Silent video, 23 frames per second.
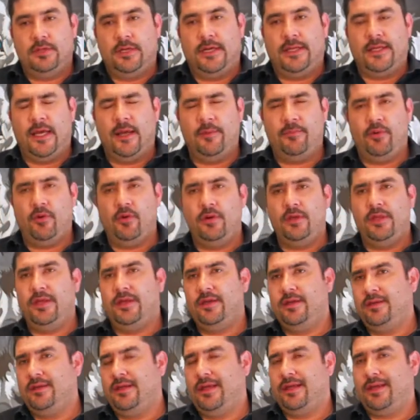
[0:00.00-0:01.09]
at that point,
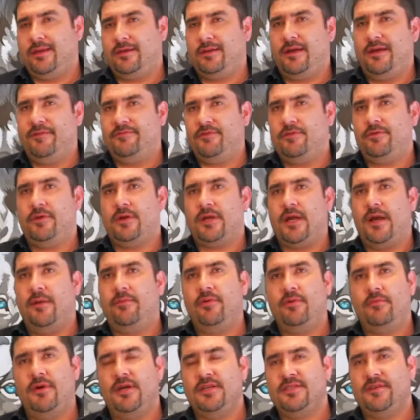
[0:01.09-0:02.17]
after a
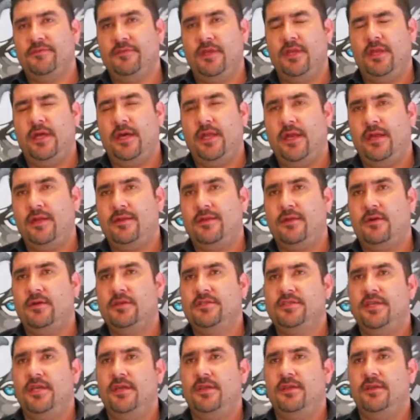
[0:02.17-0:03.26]
couple of months after that, I
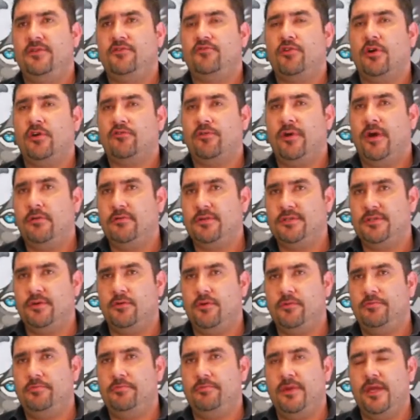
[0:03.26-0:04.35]
started seeing these truck drivers. They
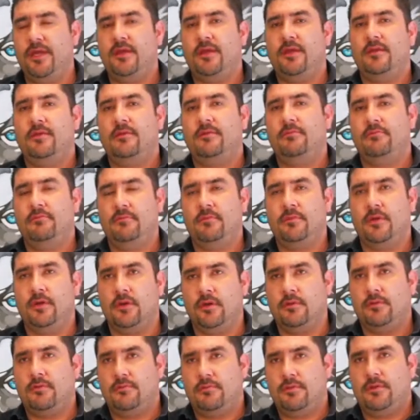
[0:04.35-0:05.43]
were making
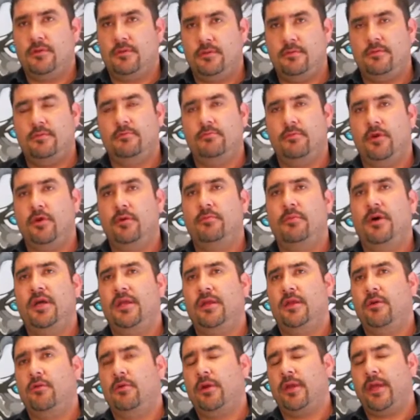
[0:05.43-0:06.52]
good
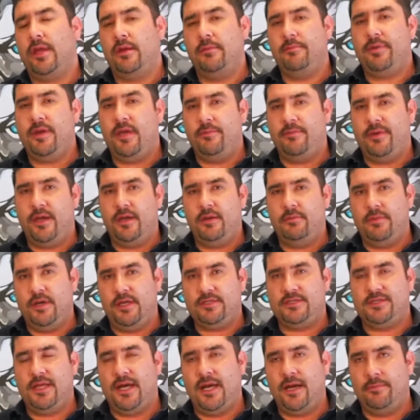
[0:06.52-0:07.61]
money. They were getting paid by
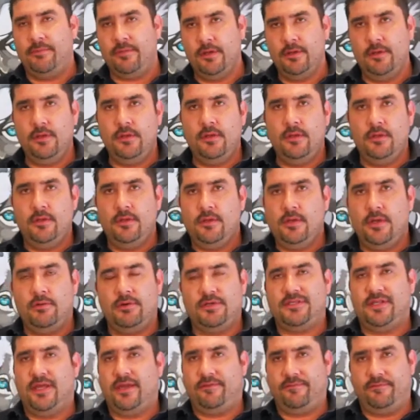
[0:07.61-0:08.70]
stop. It
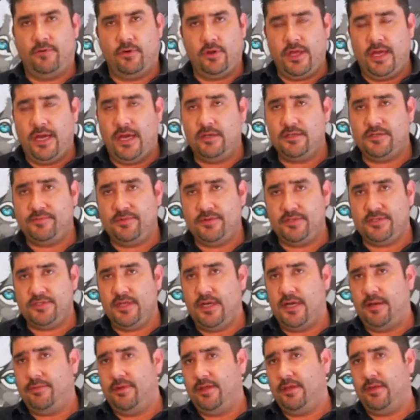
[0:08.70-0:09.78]
was like $40 per
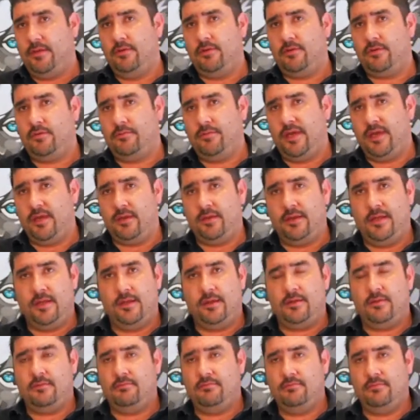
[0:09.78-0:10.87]
stop, and they used to make
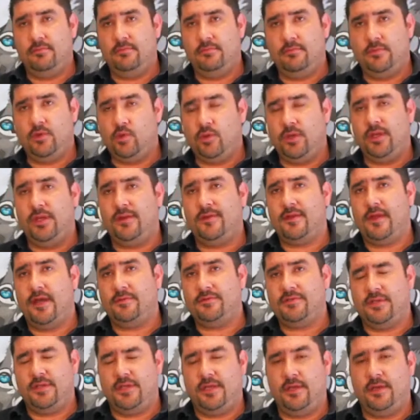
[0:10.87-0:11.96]
like 20
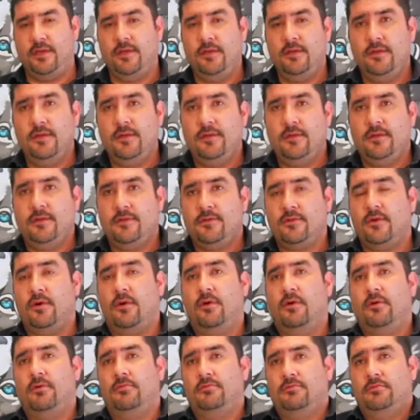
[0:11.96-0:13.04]
stops a day.
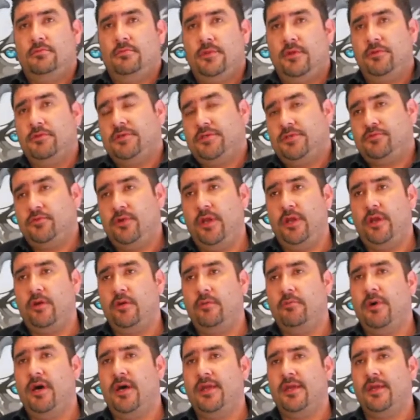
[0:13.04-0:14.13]
So it was really
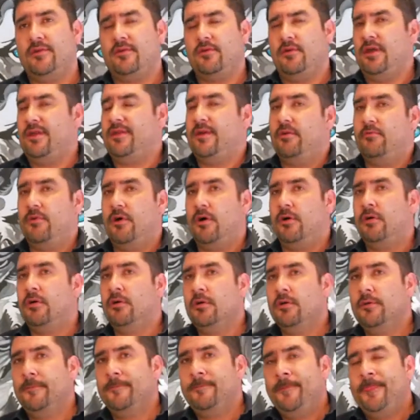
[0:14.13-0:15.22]
good money. So I said,
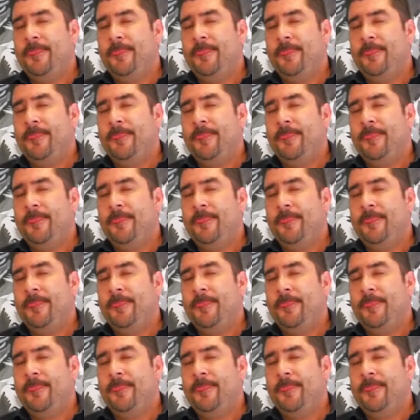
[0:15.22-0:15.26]
well,